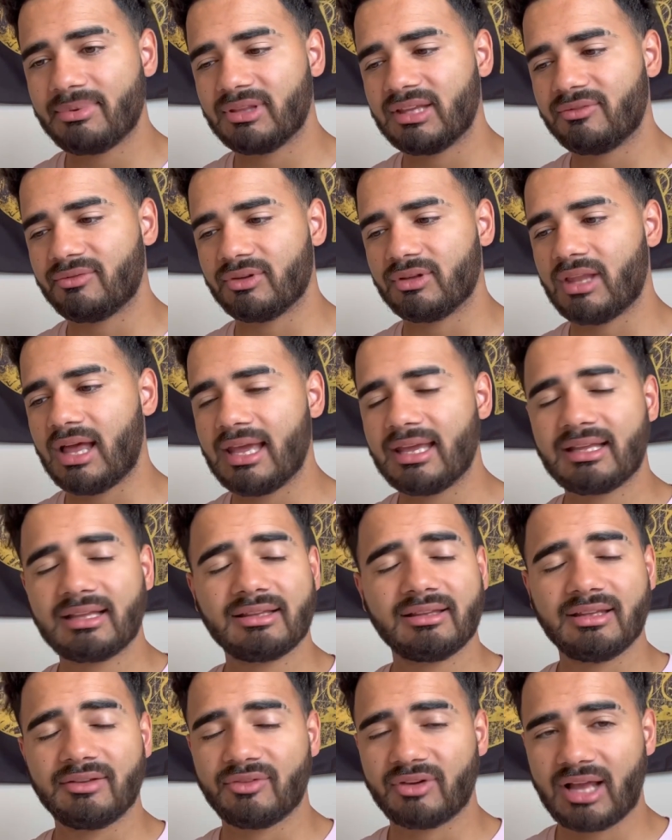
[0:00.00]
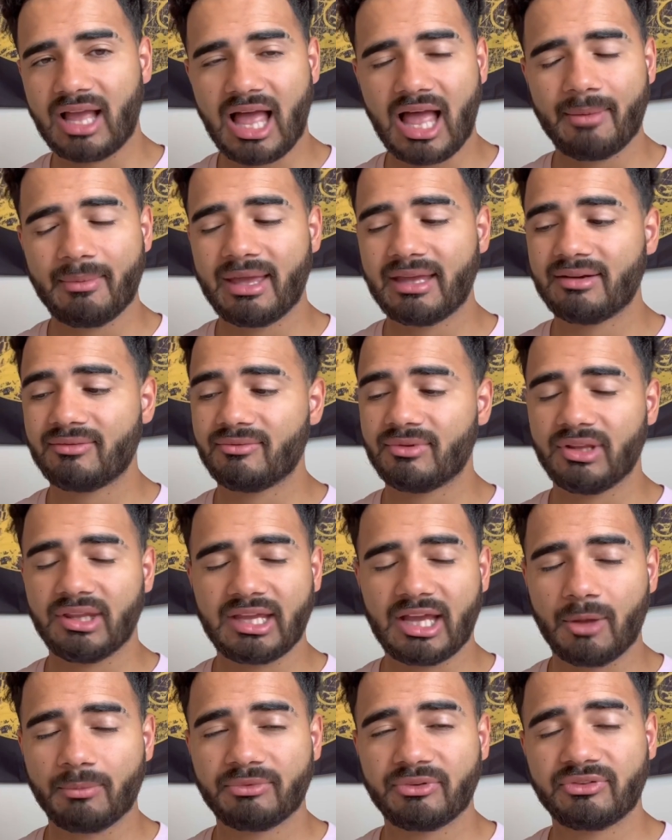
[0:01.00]
leave a like, leave a comment. It really
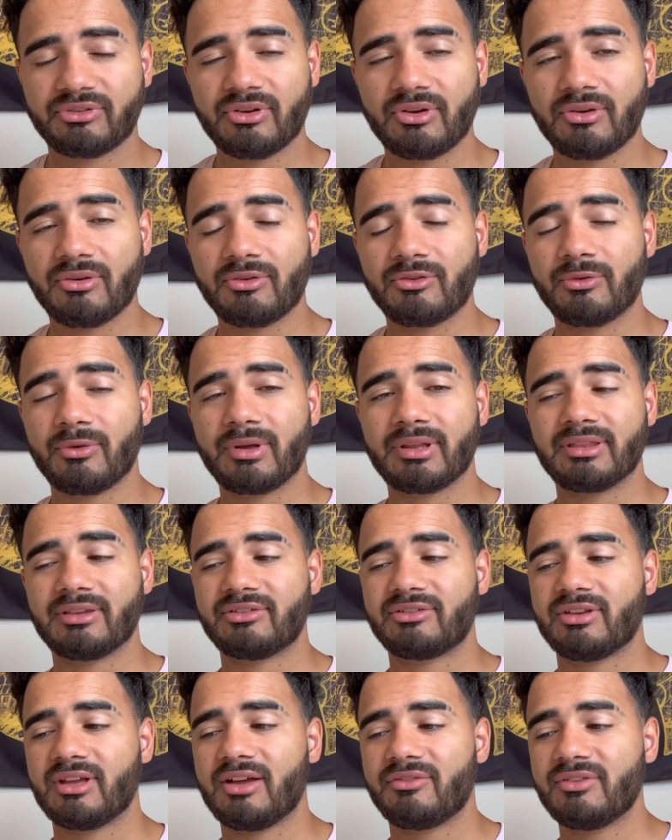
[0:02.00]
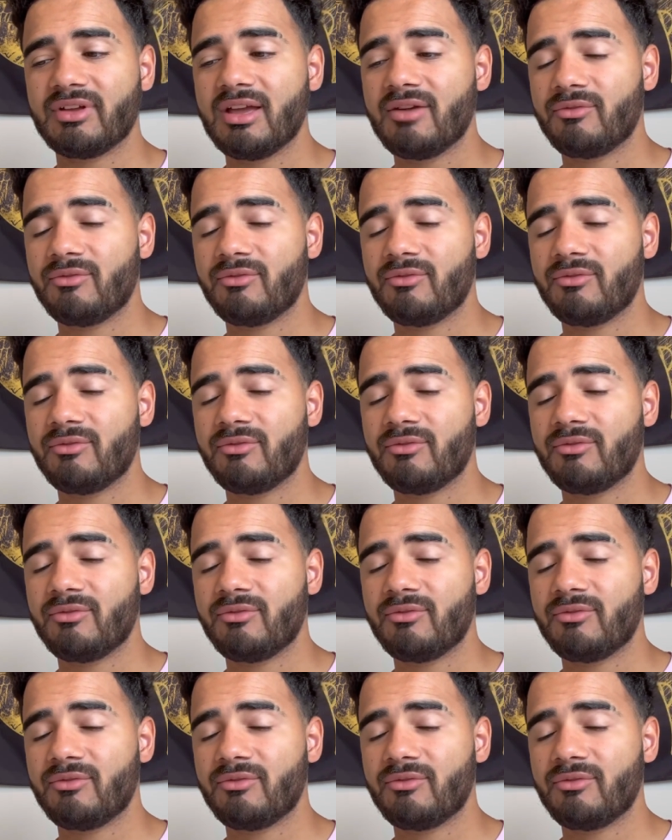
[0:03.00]
helps us know you're enjoying the stuff.